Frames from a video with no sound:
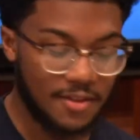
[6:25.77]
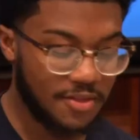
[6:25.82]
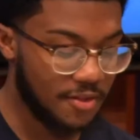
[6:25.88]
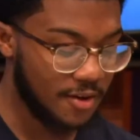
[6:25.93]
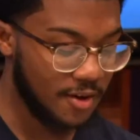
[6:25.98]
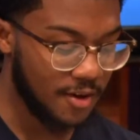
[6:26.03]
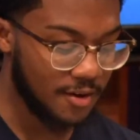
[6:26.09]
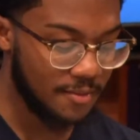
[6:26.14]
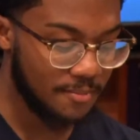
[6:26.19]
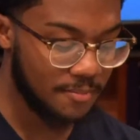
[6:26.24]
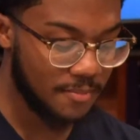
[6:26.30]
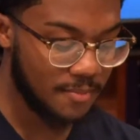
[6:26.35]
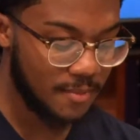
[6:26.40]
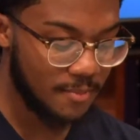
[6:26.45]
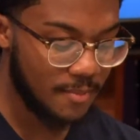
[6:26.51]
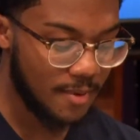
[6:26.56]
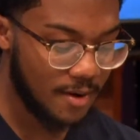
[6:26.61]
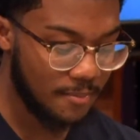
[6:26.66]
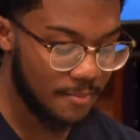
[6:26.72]
thought
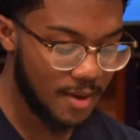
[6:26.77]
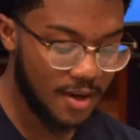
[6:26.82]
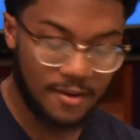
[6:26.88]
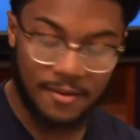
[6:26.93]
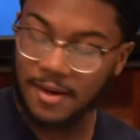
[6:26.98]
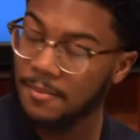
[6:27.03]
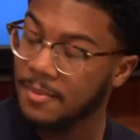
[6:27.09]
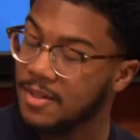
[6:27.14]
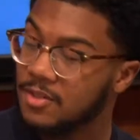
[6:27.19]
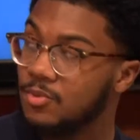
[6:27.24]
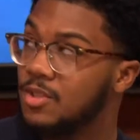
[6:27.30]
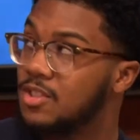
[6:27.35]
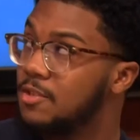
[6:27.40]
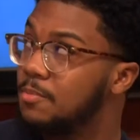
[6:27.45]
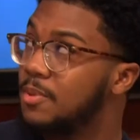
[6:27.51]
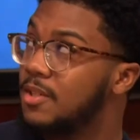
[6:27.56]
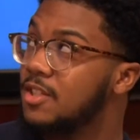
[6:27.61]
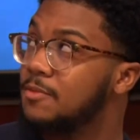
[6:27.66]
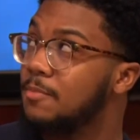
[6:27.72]
Matt, Matt, I might as well just
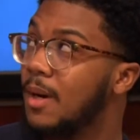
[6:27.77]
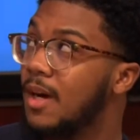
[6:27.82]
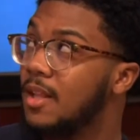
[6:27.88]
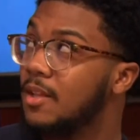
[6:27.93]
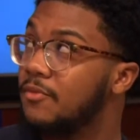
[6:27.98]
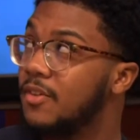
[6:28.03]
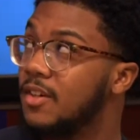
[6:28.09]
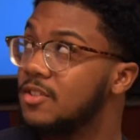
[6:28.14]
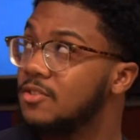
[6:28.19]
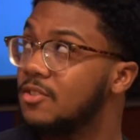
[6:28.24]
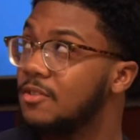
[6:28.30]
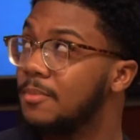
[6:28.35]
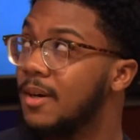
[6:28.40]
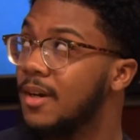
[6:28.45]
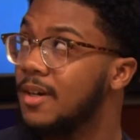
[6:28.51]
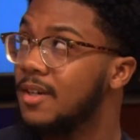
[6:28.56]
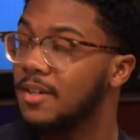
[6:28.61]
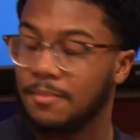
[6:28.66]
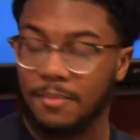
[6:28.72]
put a smiley face on oh,
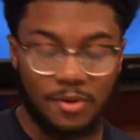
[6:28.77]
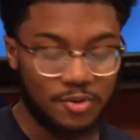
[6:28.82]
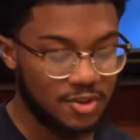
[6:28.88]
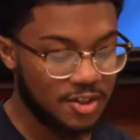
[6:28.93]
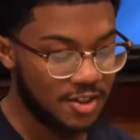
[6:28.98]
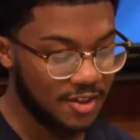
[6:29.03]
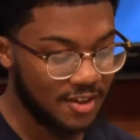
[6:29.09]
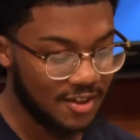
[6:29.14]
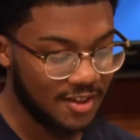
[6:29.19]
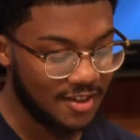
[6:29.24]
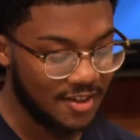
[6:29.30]
my confidence. emoji cookie.